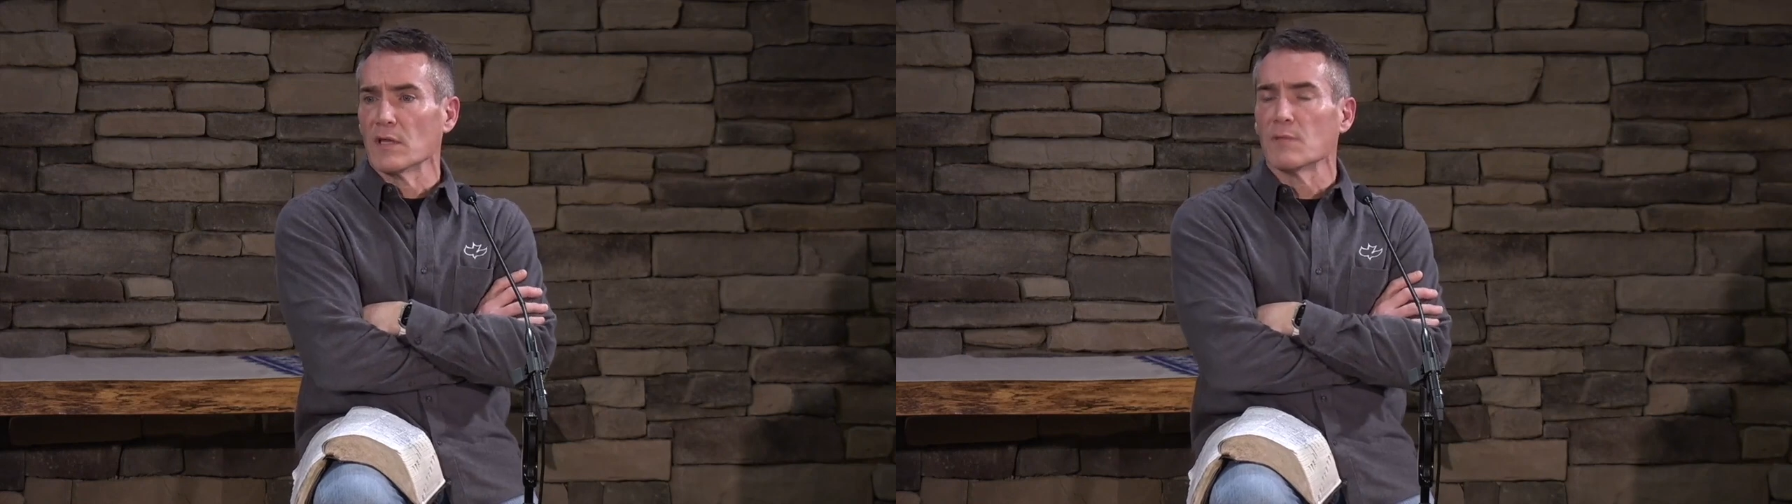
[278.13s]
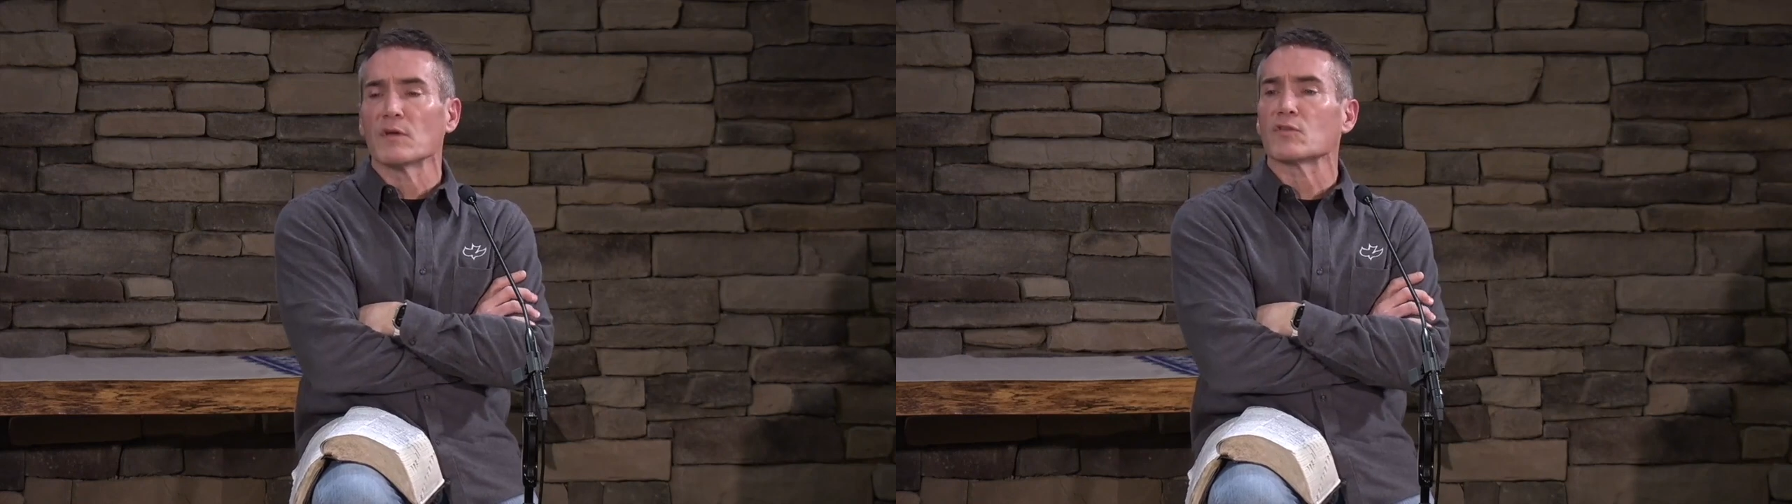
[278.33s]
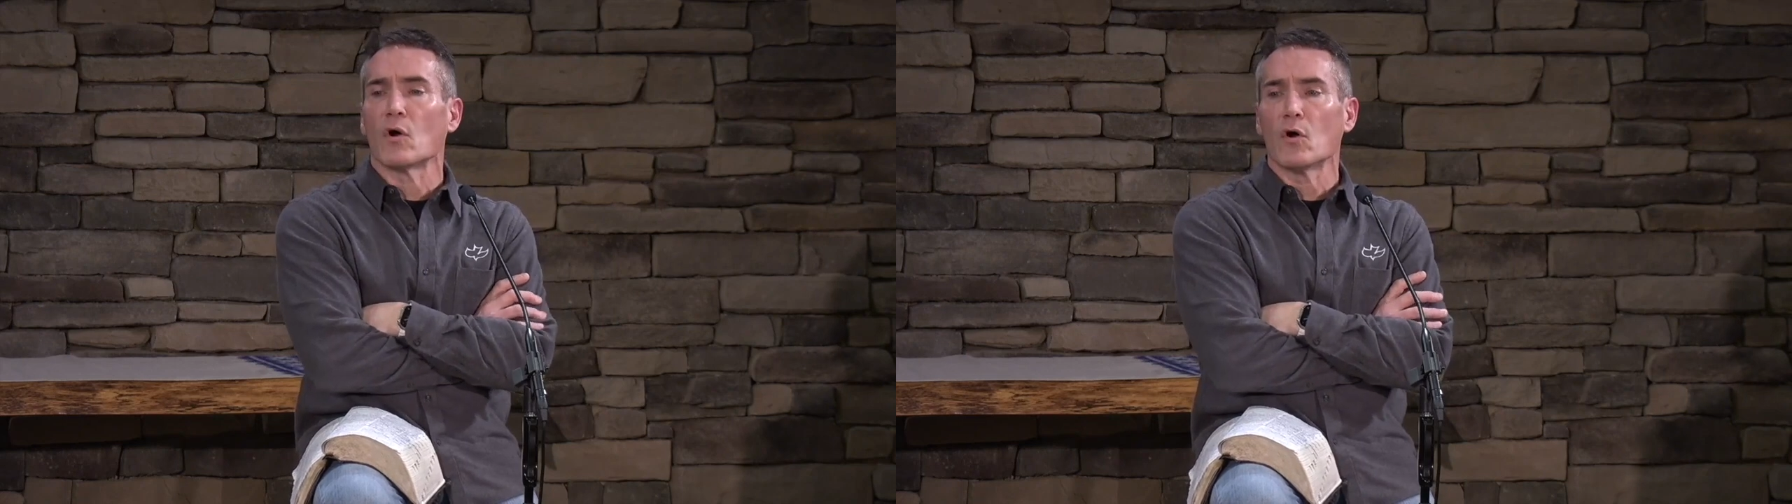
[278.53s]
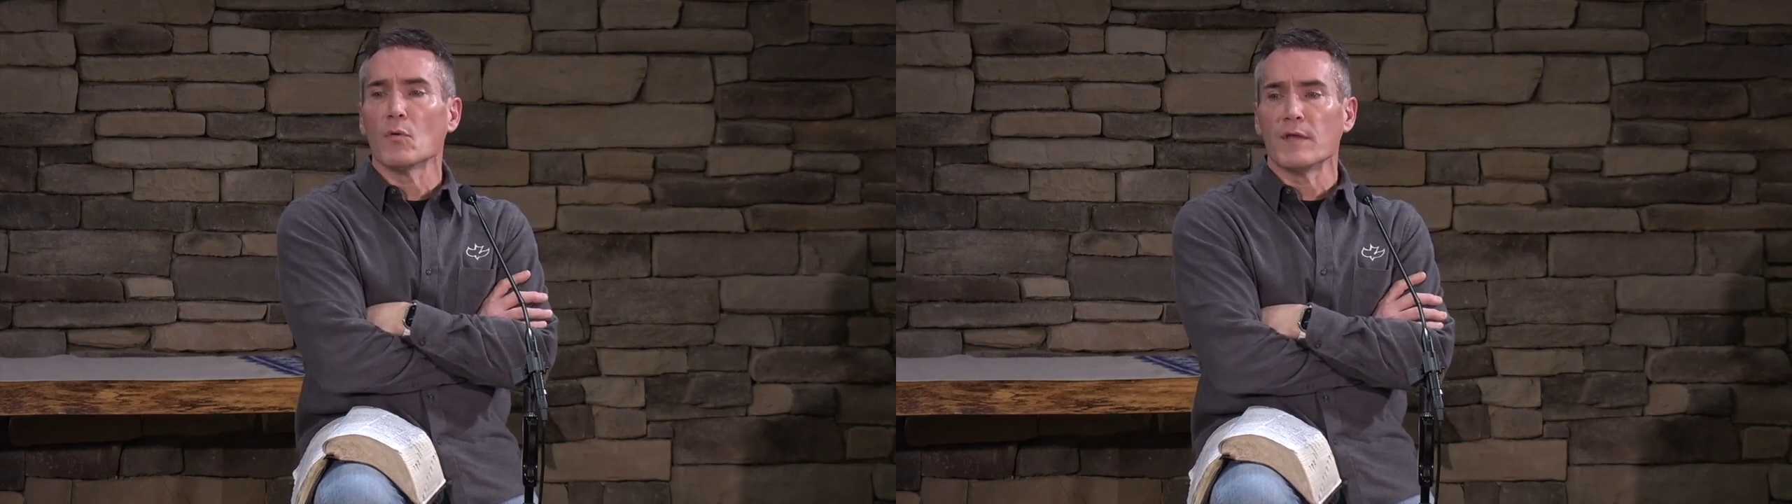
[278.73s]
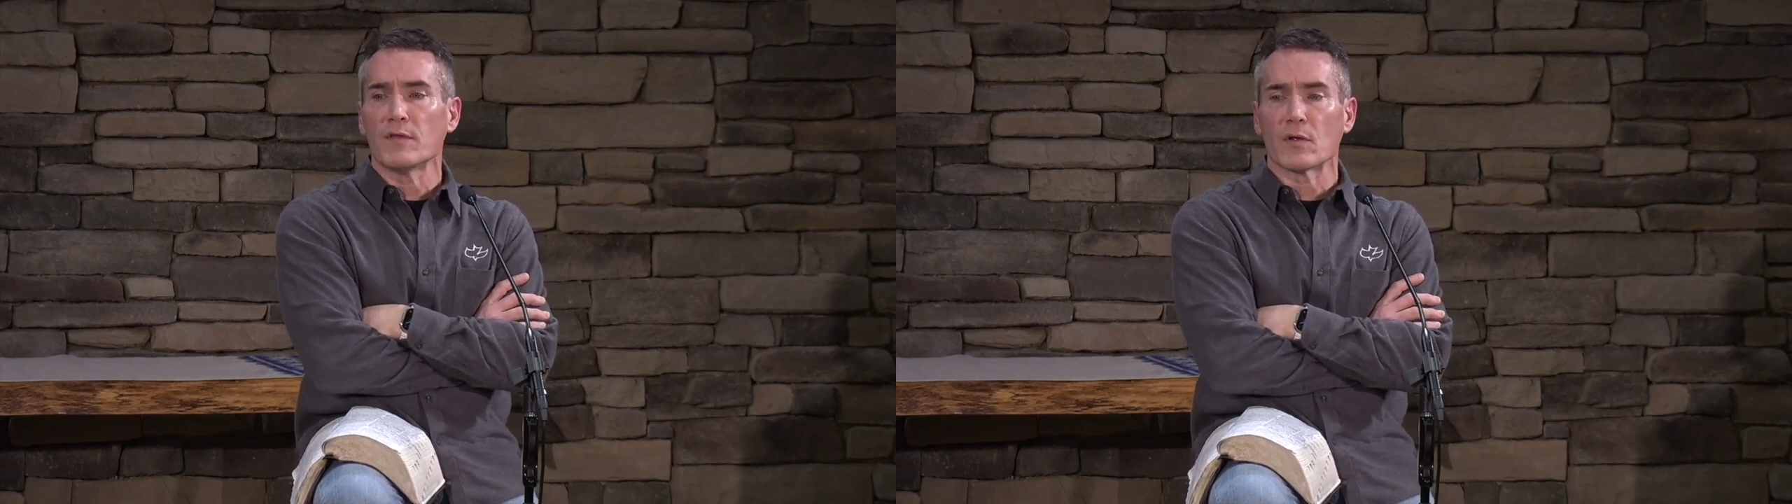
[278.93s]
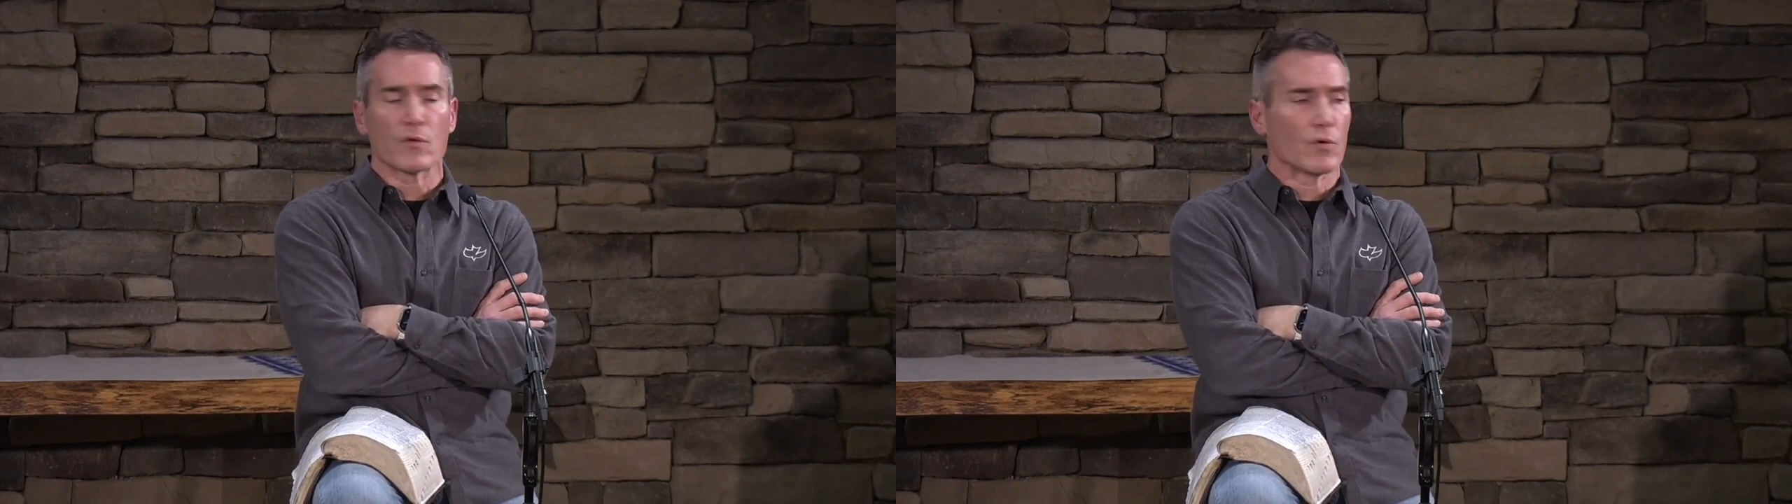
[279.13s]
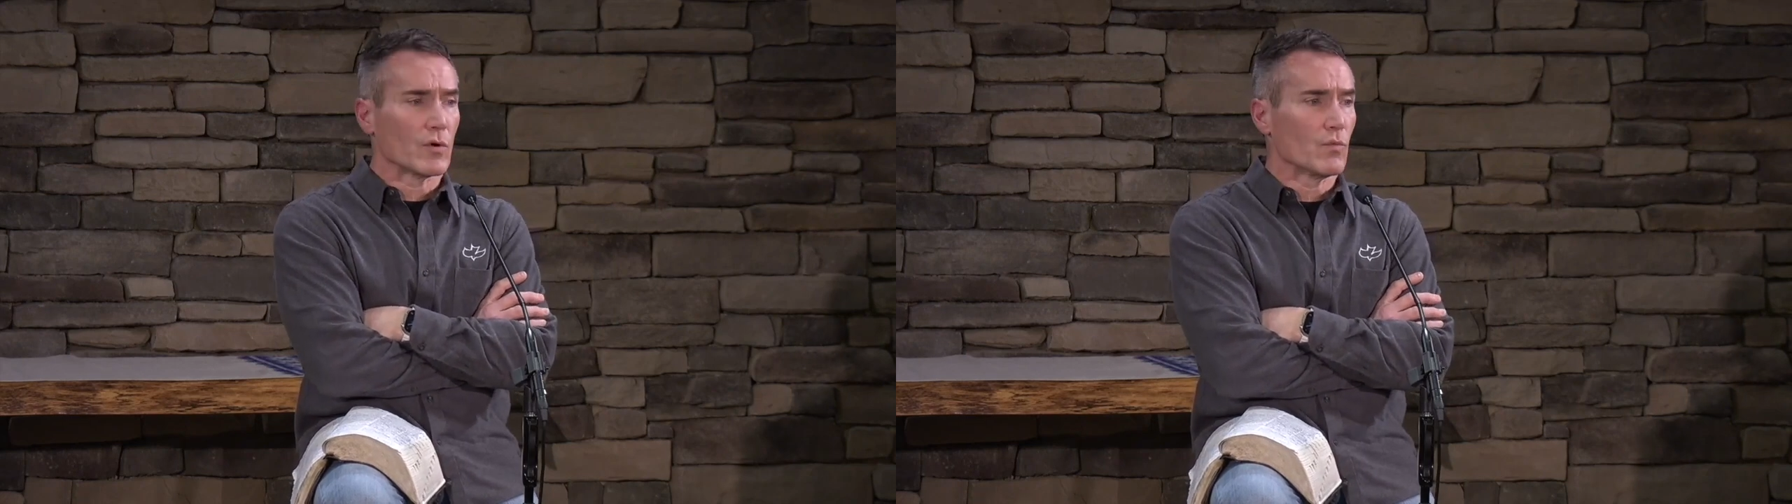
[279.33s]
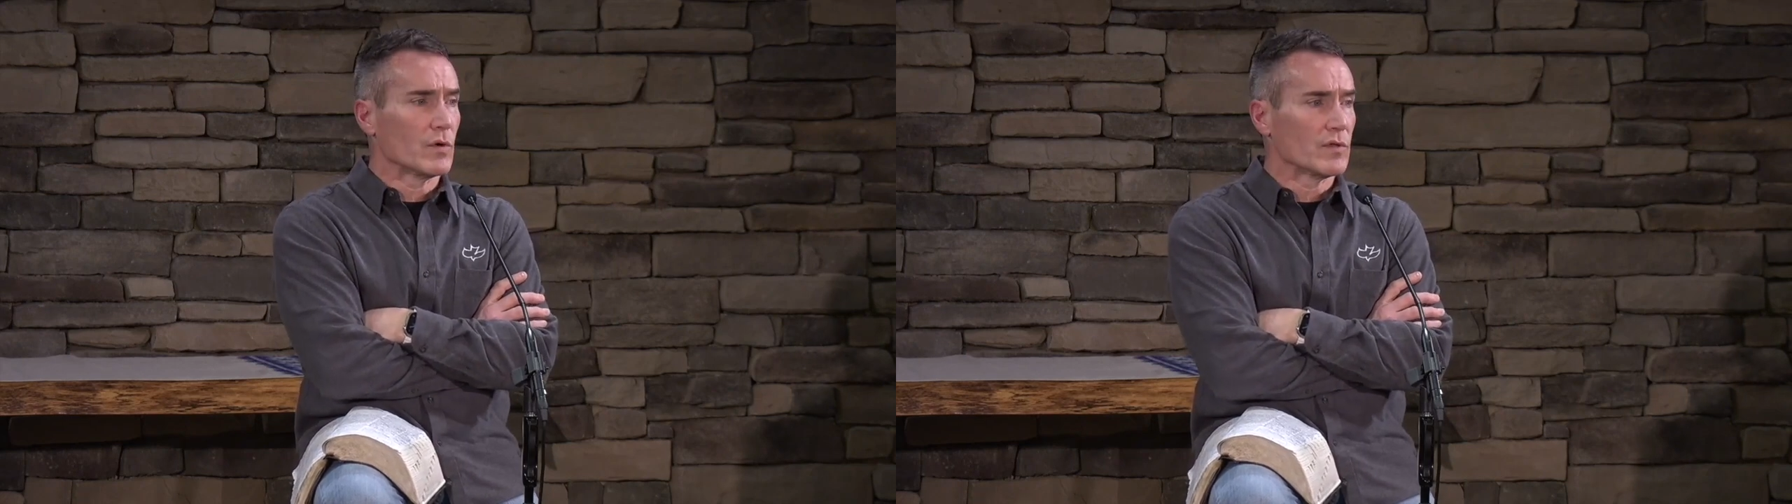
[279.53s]
It must all be there or
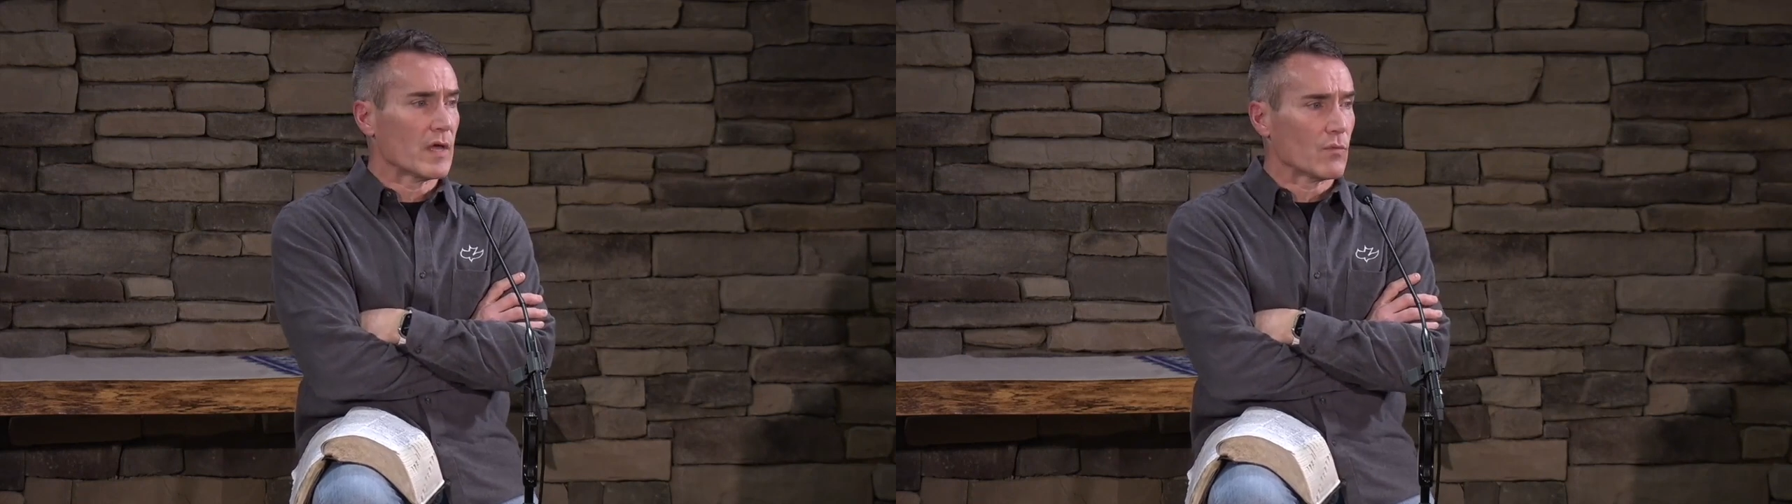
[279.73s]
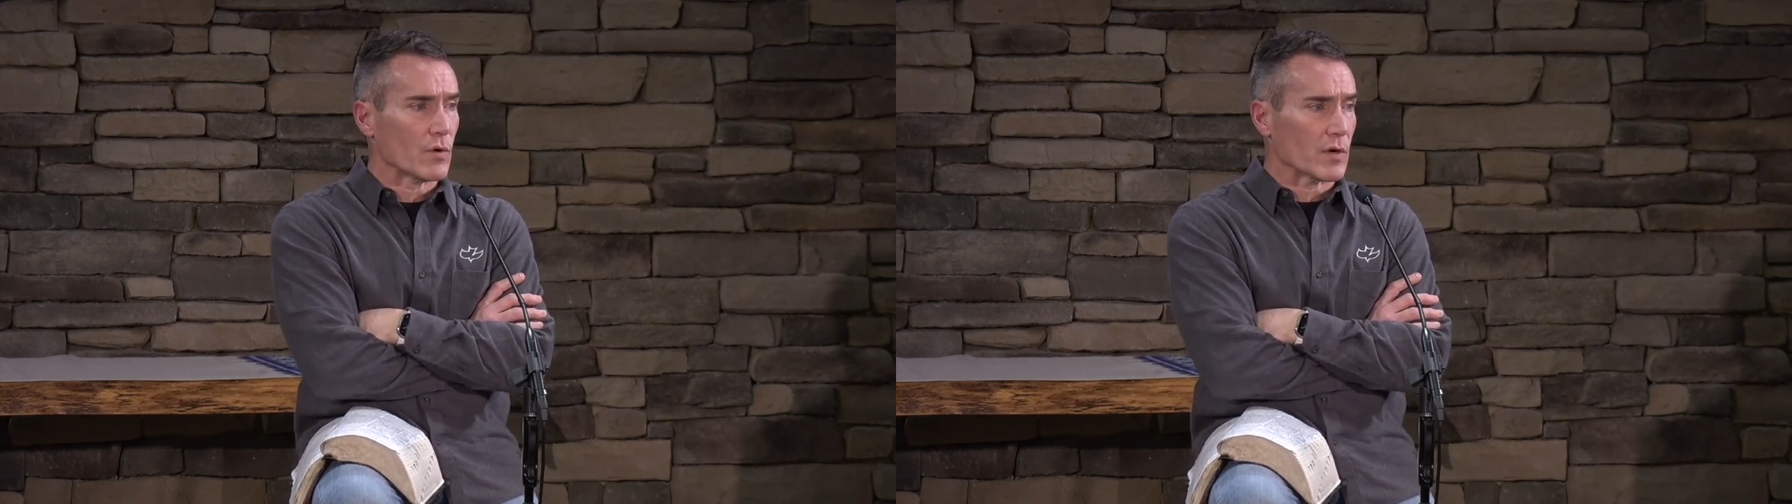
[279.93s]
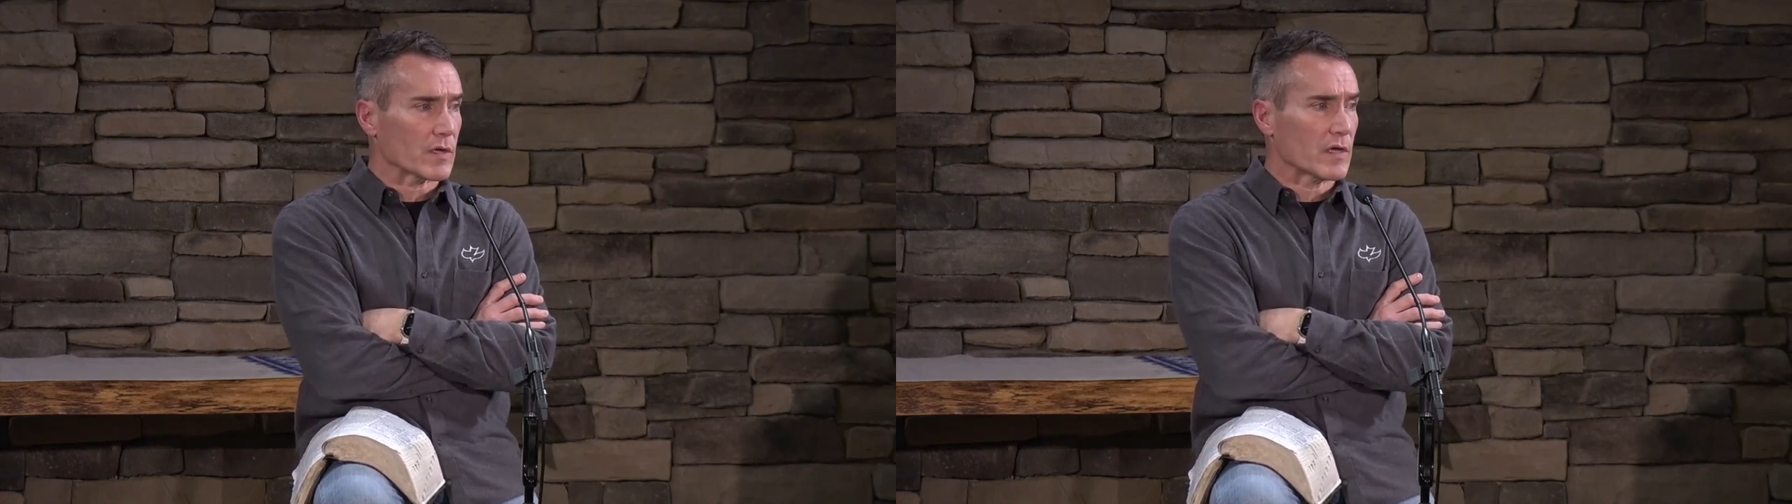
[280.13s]
it will not work.